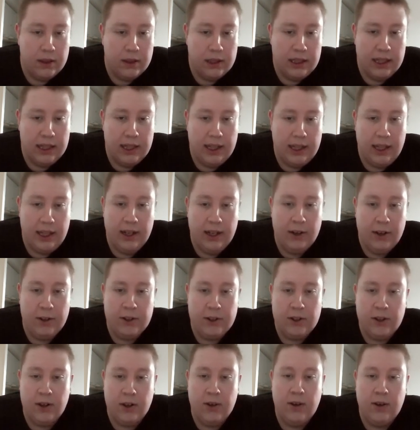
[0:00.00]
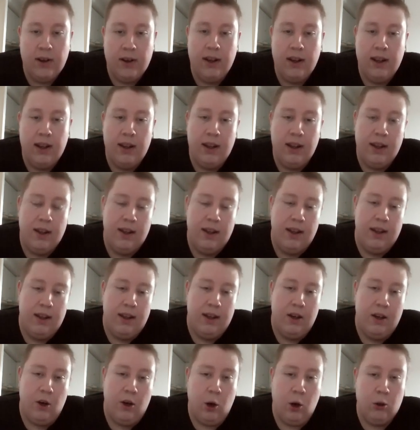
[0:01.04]
Yeah, here. So
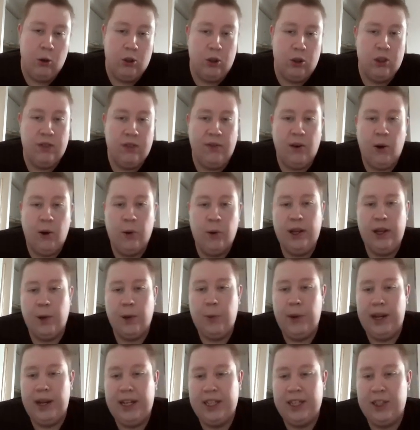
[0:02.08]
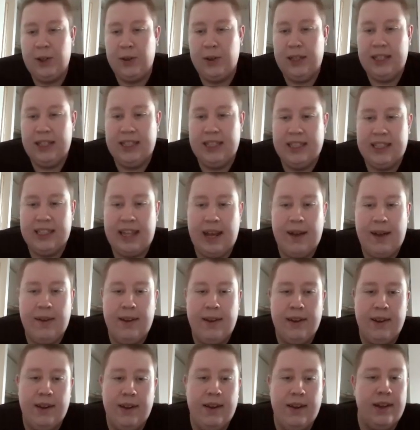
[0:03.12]
Osu is floating weed, so this is the
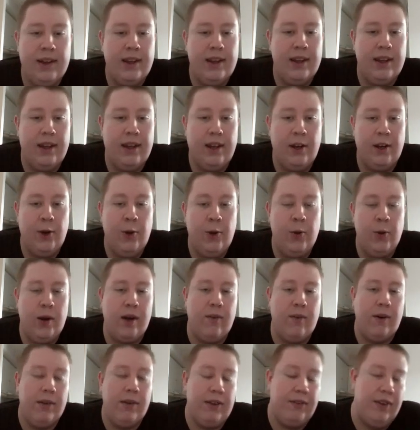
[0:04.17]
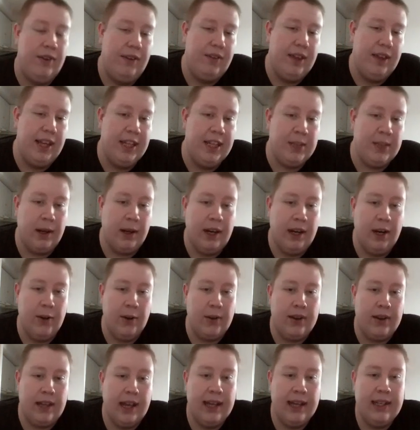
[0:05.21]
newer one, the 50s one and
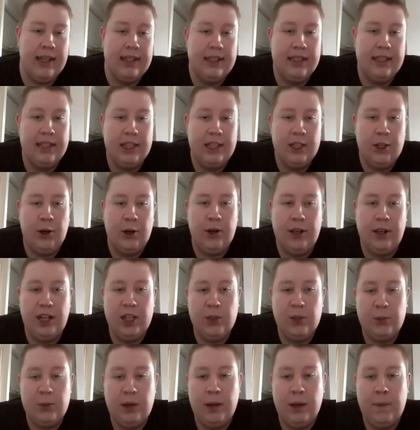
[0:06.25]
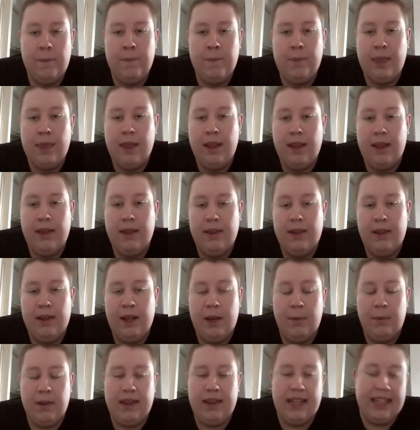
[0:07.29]
not the 30s one.
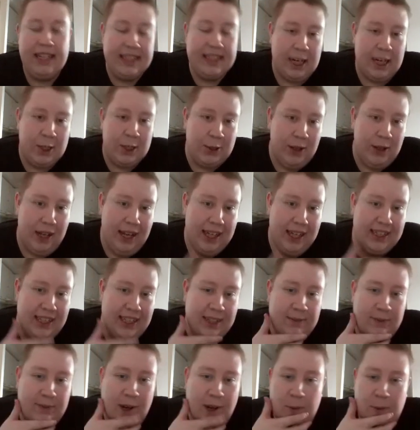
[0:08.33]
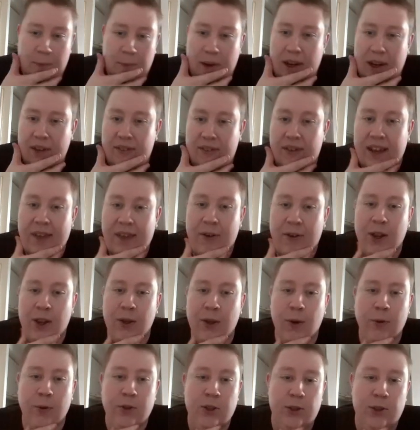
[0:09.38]
This actually isn't one of my favorite
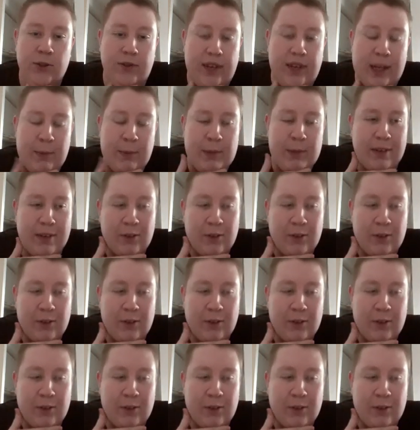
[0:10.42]
Osu films.